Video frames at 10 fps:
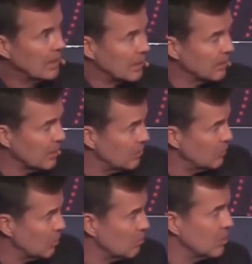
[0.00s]
And I think if
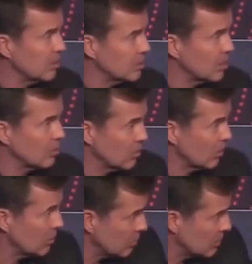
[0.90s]
you can build out
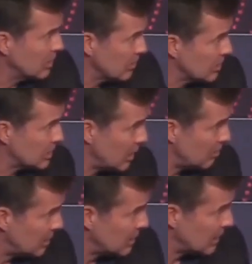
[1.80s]
not only the
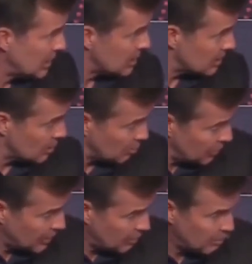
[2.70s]
STEM education to
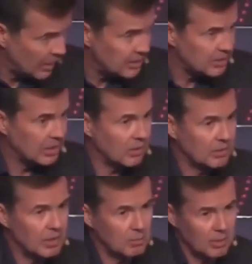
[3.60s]
put that base thing
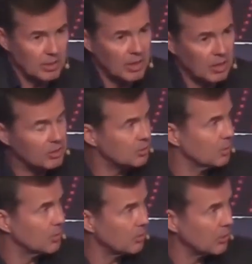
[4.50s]
on there, but an
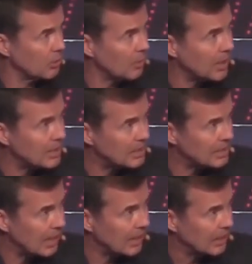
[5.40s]
entrepreneurial
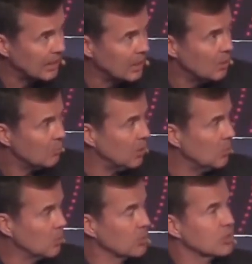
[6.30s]
mindset,
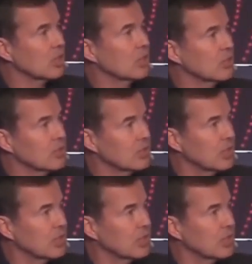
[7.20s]
people will start to